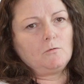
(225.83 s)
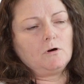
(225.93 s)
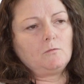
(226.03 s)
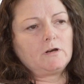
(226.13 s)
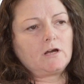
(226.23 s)

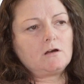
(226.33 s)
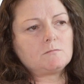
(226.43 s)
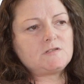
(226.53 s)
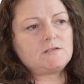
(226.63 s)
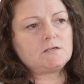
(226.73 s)
Well, when it
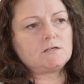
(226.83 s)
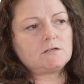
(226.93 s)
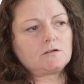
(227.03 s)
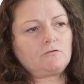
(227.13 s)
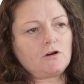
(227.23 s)
comes
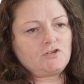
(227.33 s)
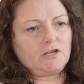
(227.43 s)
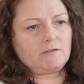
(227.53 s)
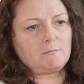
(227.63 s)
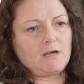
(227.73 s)
to
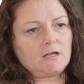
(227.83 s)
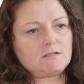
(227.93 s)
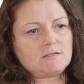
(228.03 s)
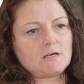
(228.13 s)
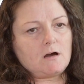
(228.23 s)
crushing the
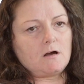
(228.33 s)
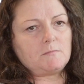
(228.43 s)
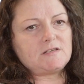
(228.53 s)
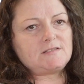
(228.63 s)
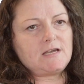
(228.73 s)
meds,
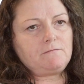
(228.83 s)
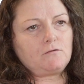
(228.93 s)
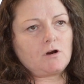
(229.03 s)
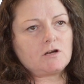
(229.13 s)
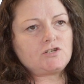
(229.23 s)
the
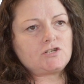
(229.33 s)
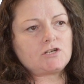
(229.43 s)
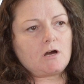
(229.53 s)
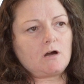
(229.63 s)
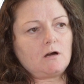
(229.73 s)
SafeCrush